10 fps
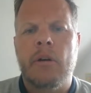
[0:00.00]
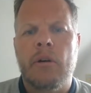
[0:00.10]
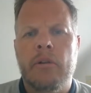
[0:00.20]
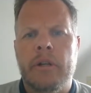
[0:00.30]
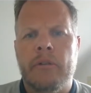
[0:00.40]

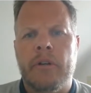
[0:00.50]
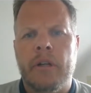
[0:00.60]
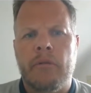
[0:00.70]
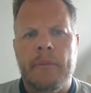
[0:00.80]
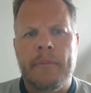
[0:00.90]
all your different
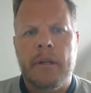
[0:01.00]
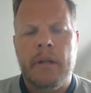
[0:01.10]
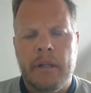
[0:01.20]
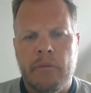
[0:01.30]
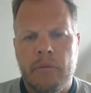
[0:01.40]

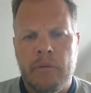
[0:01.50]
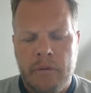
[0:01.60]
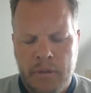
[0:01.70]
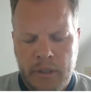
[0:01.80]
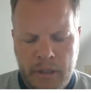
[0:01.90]

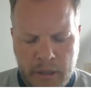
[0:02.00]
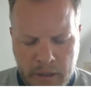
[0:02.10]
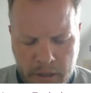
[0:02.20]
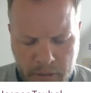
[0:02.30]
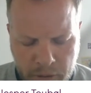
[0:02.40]

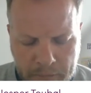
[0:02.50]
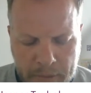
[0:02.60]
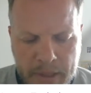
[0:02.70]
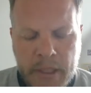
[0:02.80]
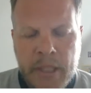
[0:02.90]

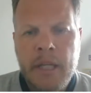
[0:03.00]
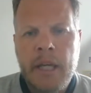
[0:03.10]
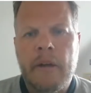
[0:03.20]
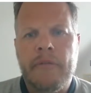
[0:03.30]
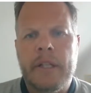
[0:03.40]
equipment.
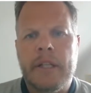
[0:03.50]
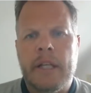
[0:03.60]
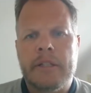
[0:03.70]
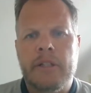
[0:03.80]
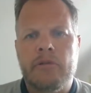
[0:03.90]
I think
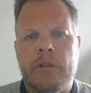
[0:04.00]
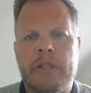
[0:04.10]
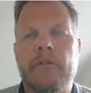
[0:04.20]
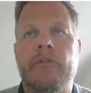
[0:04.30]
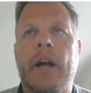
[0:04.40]
that's
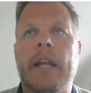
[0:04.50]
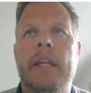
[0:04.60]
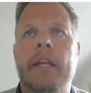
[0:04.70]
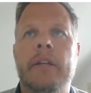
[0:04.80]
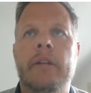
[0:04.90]
interesting.
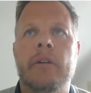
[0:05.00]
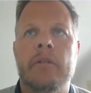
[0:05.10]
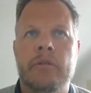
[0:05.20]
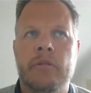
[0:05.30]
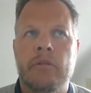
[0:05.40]
Finding,
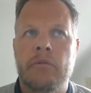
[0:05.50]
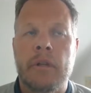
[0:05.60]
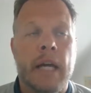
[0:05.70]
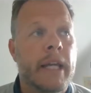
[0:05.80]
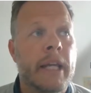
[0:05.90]

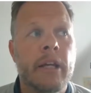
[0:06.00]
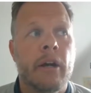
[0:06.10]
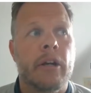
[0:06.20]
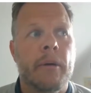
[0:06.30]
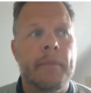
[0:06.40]
like any
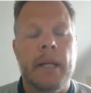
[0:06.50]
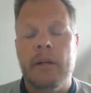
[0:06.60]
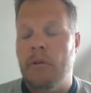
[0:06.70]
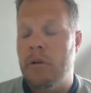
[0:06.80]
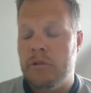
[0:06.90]
other company,
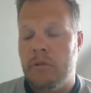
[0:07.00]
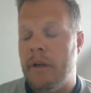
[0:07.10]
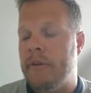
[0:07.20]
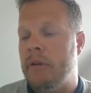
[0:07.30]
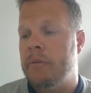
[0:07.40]
Lego also
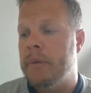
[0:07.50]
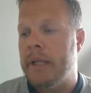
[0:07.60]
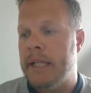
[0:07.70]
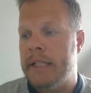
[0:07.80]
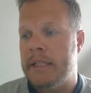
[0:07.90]
have equipment
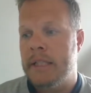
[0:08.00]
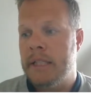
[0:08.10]
that is